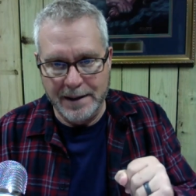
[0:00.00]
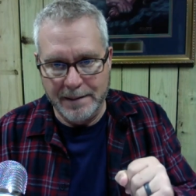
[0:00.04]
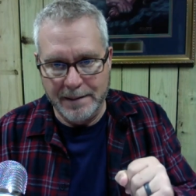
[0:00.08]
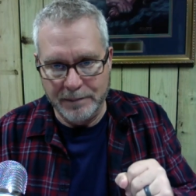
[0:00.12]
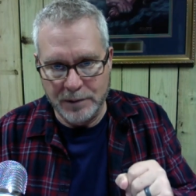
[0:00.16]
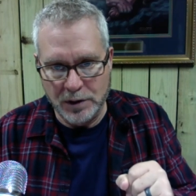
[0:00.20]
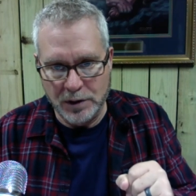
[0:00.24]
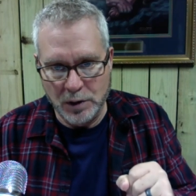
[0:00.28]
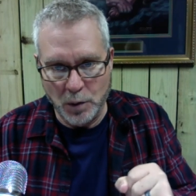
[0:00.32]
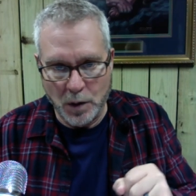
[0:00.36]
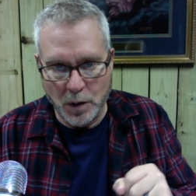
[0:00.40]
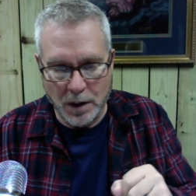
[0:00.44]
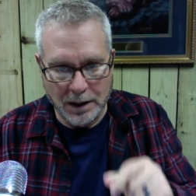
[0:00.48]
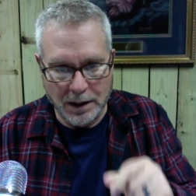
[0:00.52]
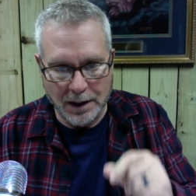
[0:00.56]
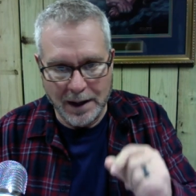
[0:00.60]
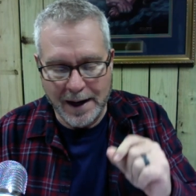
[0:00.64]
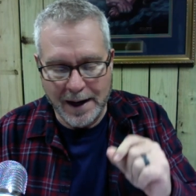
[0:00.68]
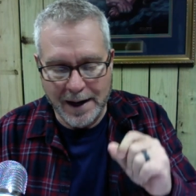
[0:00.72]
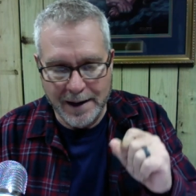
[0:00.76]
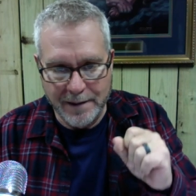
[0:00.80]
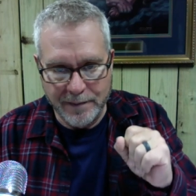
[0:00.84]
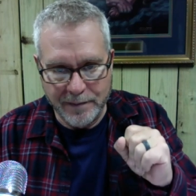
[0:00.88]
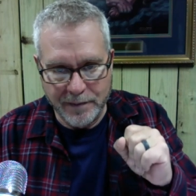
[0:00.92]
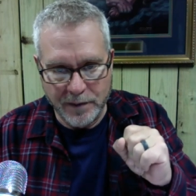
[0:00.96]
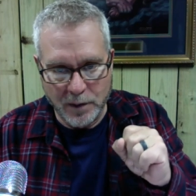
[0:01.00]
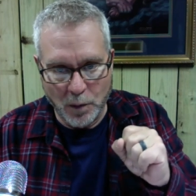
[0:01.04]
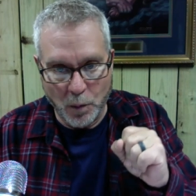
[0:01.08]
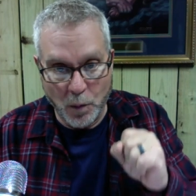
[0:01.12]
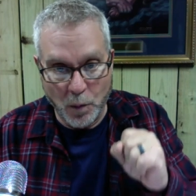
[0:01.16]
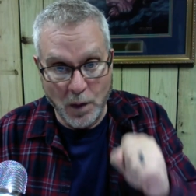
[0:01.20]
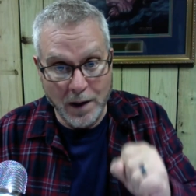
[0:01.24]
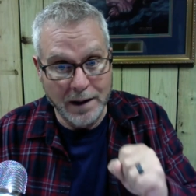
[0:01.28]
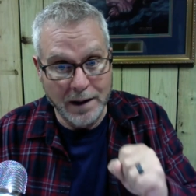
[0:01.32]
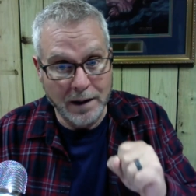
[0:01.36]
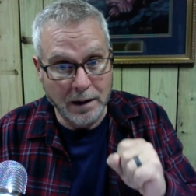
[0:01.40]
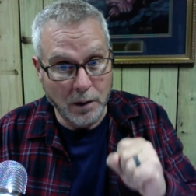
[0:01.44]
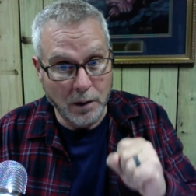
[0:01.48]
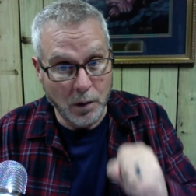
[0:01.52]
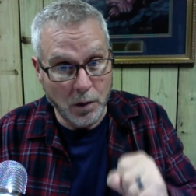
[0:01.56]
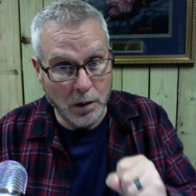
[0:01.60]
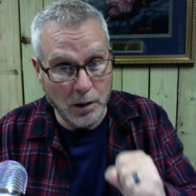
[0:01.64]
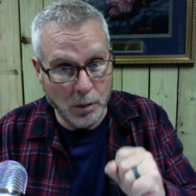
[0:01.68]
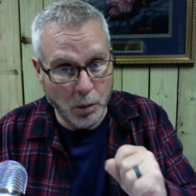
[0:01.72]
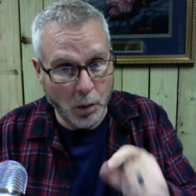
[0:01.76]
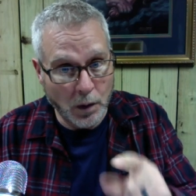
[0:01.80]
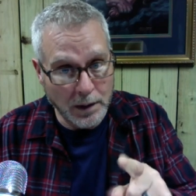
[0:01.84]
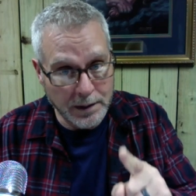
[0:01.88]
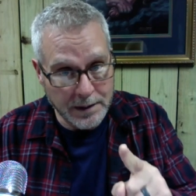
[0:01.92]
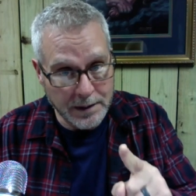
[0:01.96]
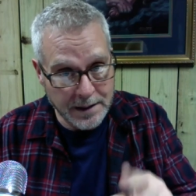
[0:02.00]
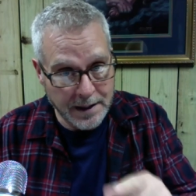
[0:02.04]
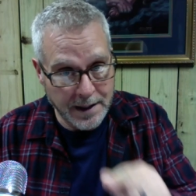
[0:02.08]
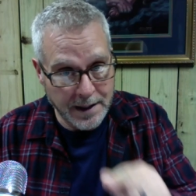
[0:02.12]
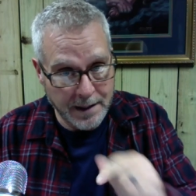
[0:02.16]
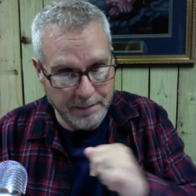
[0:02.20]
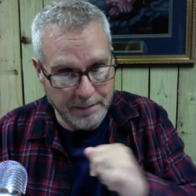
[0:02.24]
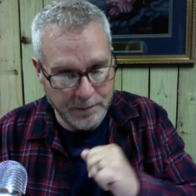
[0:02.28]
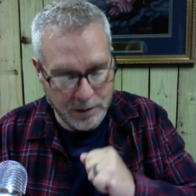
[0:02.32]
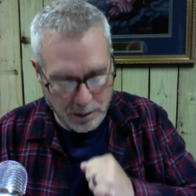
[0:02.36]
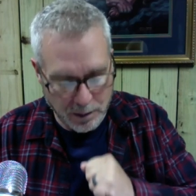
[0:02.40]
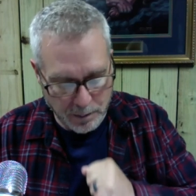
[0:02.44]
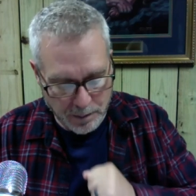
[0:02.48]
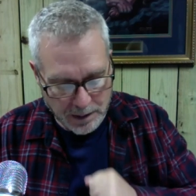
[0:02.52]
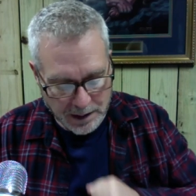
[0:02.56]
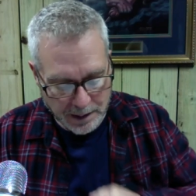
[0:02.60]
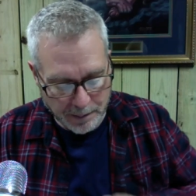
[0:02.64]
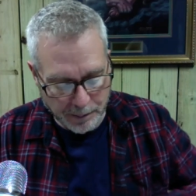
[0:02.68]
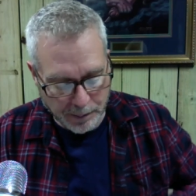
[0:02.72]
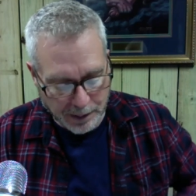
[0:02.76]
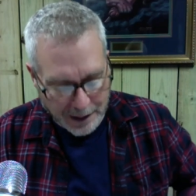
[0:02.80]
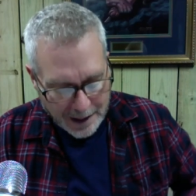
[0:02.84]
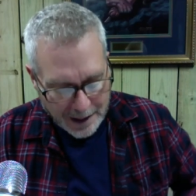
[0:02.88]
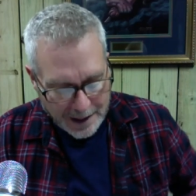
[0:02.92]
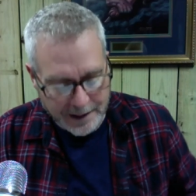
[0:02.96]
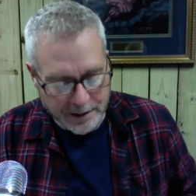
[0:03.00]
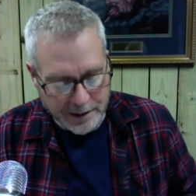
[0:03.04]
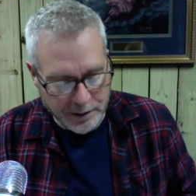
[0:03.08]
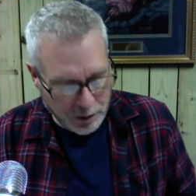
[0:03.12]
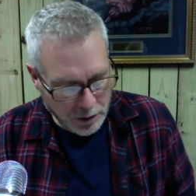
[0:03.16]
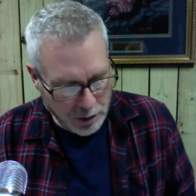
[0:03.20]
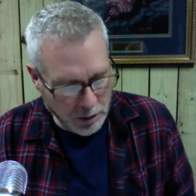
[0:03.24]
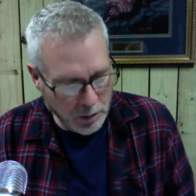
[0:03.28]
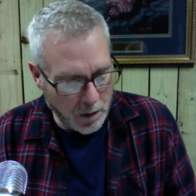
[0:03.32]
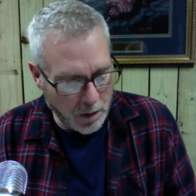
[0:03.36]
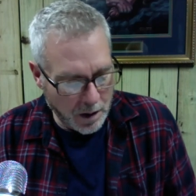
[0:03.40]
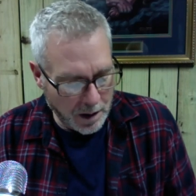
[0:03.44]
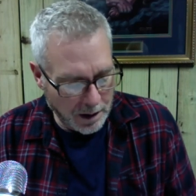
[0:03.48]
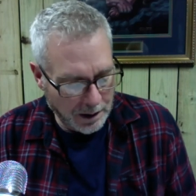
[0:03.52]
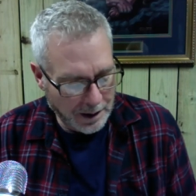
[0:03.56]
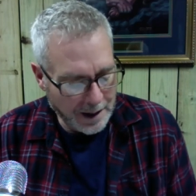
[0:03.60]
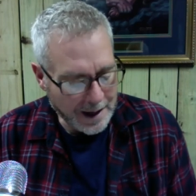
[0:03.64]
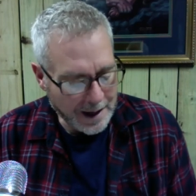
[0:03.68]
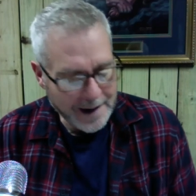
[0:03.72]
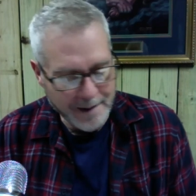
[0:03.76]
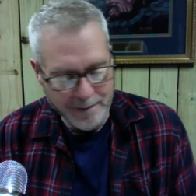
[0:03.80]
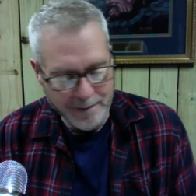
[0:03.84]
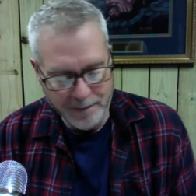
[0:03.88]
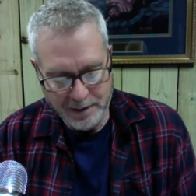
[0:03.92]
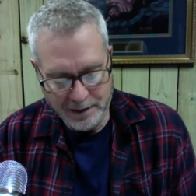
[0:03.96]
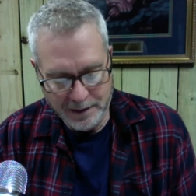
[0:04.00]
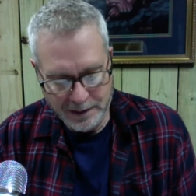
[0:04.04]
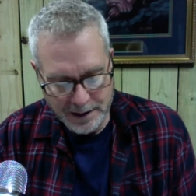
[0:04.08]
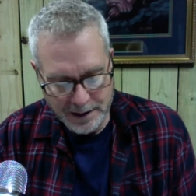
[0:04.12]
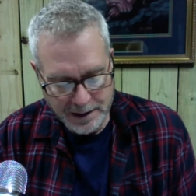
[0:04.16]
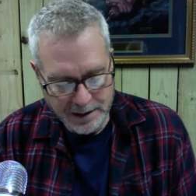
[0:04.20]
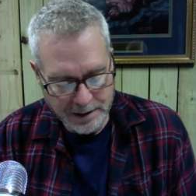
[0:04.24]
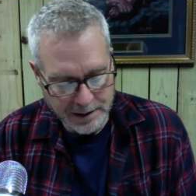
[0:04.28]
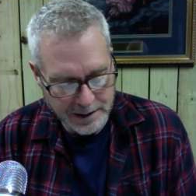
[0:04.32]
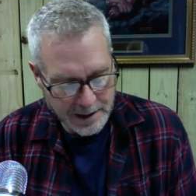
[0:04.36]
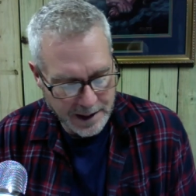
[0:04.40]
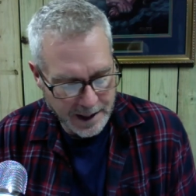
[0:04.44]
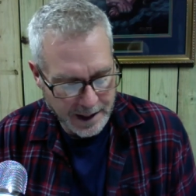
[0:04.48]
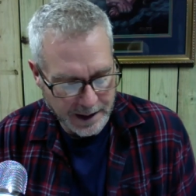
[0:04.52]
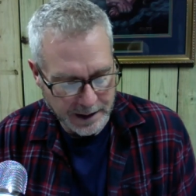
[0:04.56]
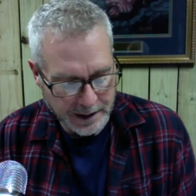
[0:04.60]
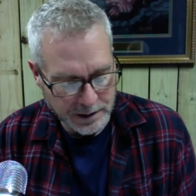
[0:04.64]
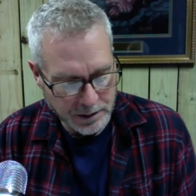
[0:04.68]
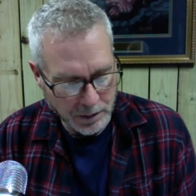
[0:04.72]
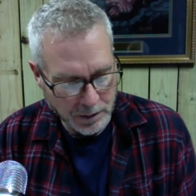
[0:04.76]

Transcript: them to our life the way the Lord wants them to be applied to our life in these days.